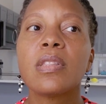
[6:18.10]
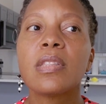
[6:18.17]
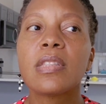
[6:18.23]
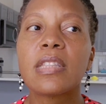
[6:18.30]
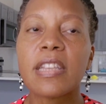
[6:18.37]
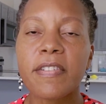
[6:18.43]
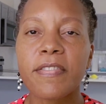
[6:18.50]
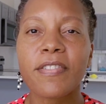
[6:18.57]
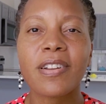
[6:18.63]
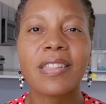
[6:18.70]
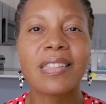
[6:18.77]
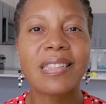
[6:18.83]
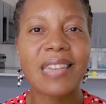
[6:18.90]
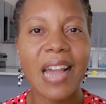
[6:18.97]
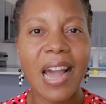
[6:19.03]

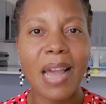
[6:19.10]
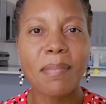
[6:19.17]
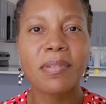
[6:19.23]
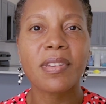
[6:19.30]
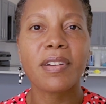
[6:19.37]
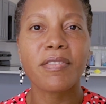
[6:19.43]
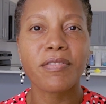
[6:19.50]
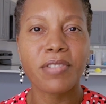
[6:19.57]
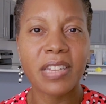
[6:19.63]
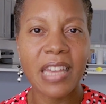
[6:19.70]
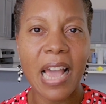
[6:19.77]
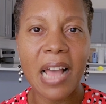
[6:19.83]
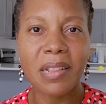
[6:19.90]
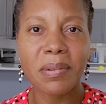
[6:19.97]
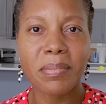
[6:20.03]
different types of
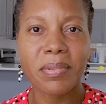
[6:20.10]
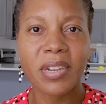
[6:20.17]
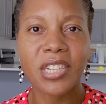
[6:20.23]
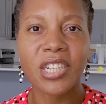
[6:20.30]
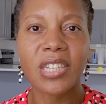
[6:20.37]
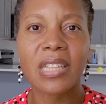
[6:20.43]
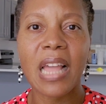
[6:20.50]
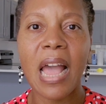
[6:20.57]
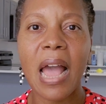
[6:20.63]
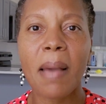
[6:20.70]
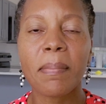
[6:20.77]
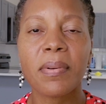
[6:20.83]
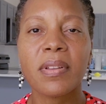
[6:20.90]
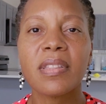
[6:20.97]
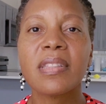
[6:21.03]
recalibration
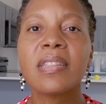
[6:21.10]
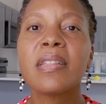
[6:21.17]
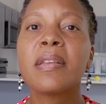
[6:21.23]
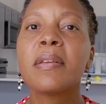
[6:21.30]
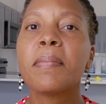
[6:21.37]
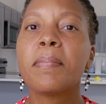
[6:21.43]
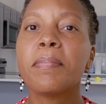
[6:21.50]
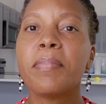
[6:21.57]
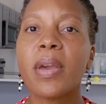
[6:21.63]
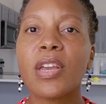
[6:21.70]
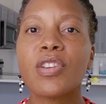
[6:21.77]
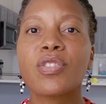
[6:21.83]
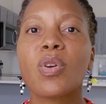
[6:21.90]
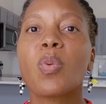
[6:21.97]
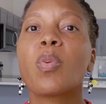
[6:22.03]
happen
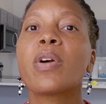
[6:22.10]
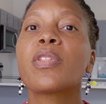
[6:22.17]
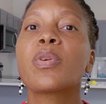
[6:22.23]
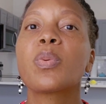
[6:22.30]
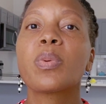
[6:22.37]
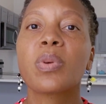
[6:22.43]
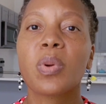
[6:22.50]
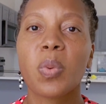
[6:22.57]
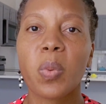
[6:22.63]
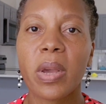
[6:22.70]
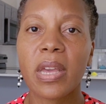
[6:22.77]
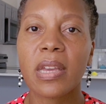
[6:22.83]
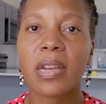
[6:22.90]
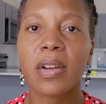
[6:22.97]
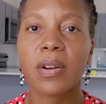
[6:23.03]
based on whether we're
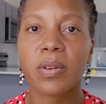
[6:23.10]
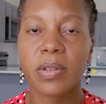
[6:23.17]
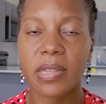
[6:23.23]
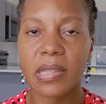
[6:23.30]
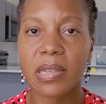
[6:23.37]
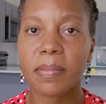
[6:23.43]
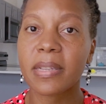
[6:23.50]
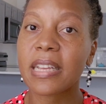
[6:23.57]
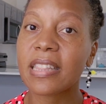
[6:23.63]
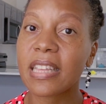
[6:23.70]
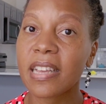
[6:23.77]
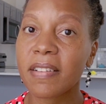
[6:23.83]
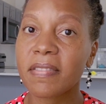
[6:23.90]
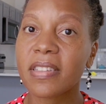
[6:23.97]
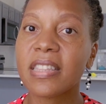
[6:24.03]
awake or asleep. And at the
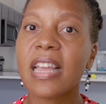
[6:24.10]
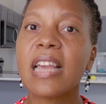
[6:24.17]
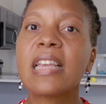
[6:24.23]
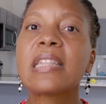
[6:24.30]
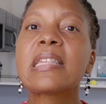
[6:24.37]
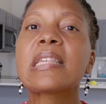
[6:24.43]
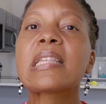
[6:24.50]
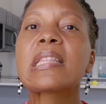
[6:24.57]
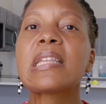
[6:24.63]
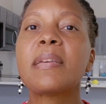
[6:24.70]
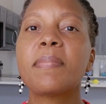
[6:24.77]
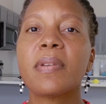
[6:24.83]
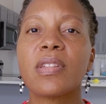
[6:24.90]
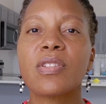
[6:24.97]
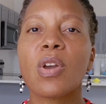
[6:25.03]
end of the day,
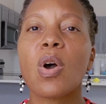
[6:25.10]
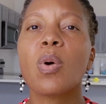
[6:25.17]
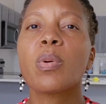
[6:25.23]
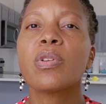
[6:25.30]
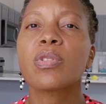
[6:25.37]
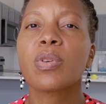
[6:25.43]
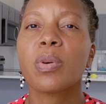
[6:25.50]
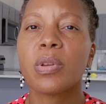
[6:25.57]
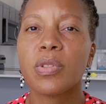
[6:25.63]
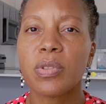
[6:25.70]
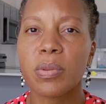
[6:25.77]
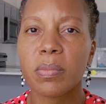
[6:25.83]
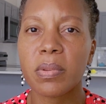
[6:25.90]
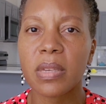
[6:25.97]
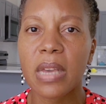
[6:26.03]
sleep is always going
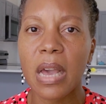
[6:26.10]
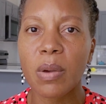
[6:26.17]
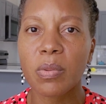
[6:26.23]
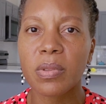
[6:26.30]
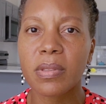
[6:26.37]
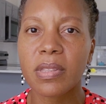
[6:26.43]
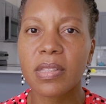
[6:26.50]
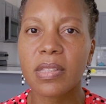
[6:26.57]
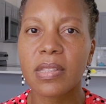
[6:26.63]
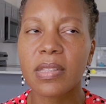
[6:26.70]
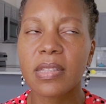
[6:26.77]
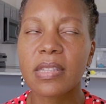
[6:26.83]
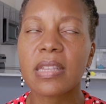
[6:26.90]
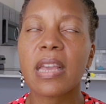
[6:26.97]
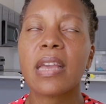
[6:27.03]
to be, I would
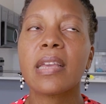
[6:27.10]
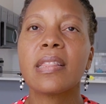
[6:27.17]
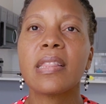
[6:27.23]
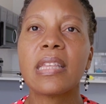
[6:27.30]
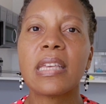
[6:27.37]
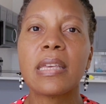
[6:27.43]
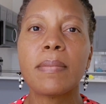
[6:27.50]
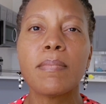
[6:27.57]
say,